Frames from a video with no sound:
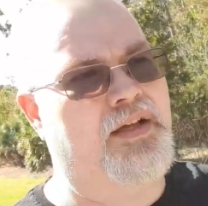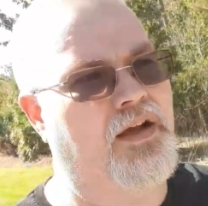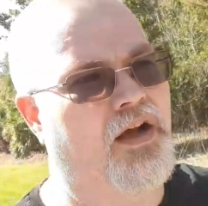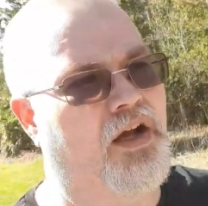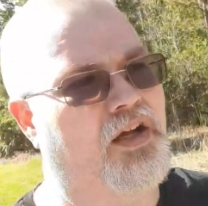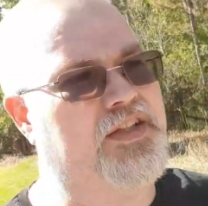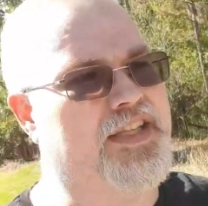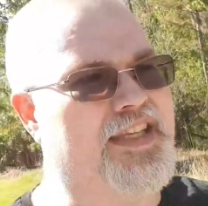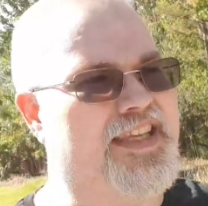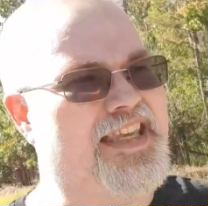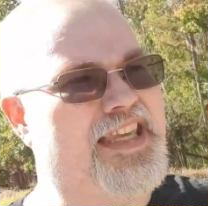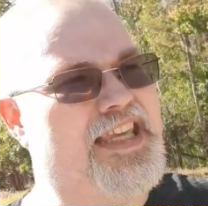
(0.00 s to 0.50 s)

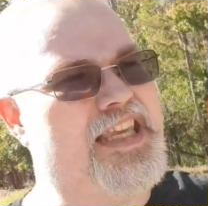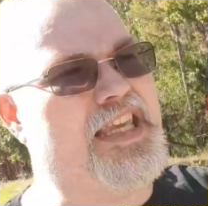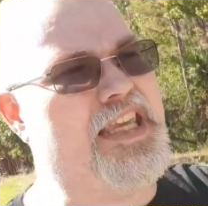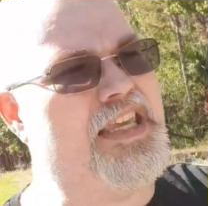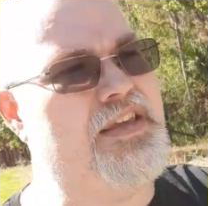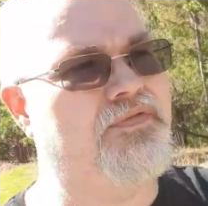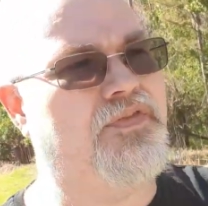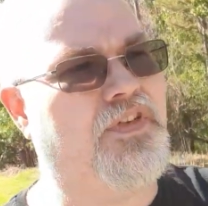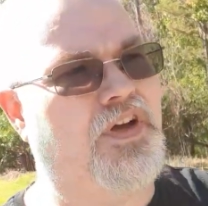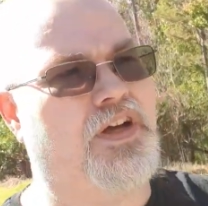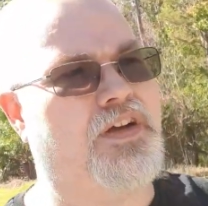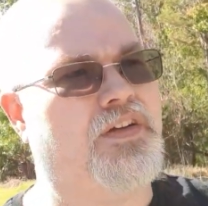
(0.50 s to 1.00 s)
on the
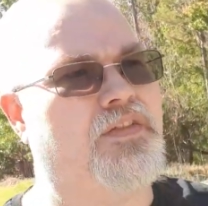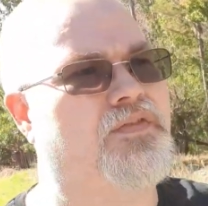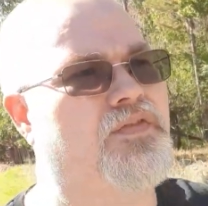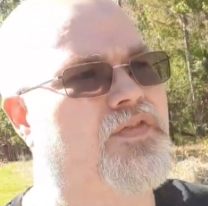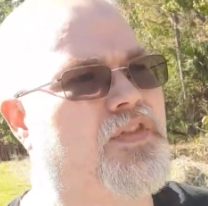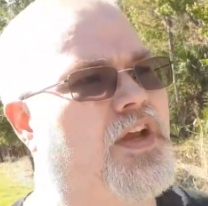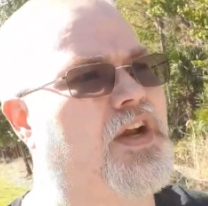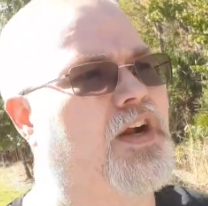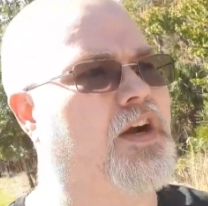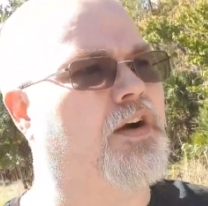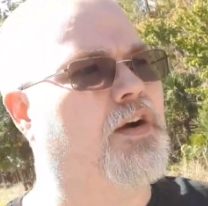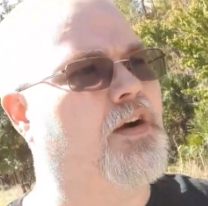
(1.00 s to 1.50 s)
eve of
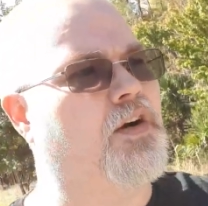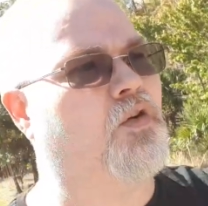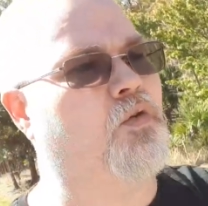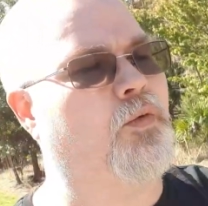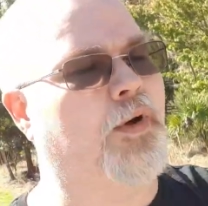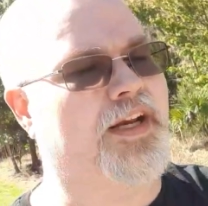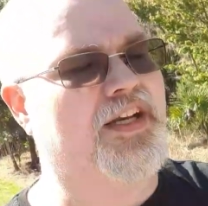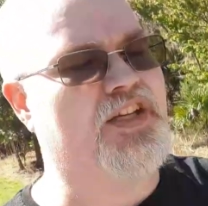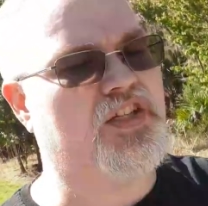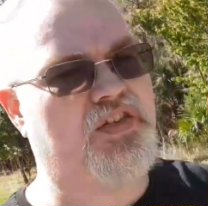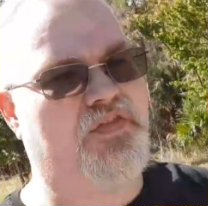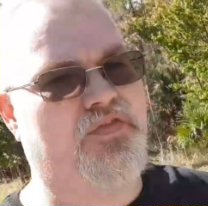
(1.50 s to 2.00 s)
their
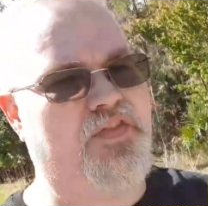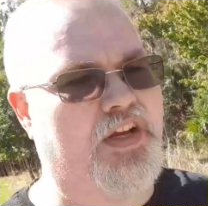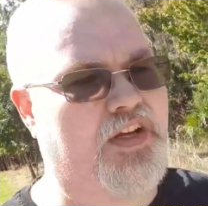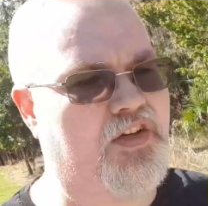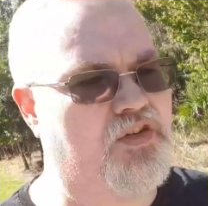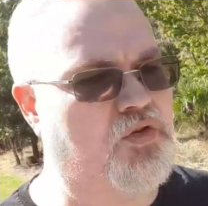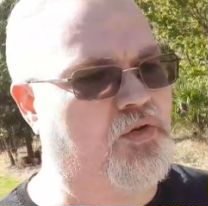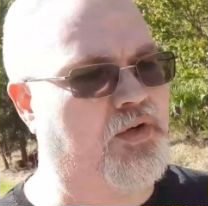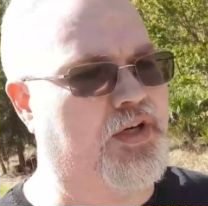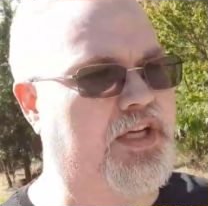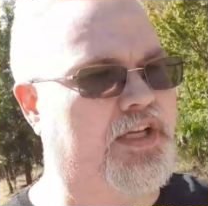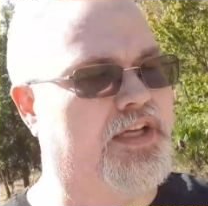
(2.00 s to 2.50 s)
greatest
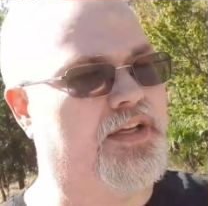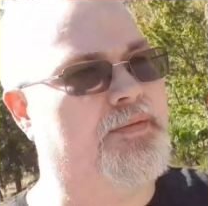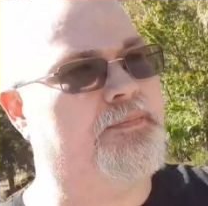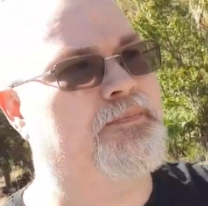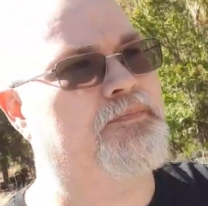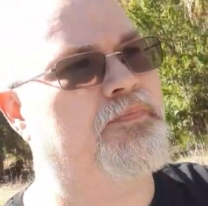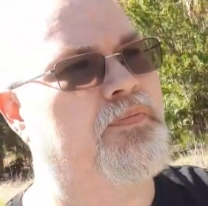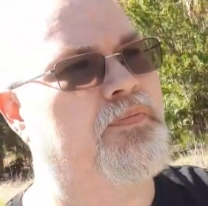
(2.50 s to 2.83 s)
victory,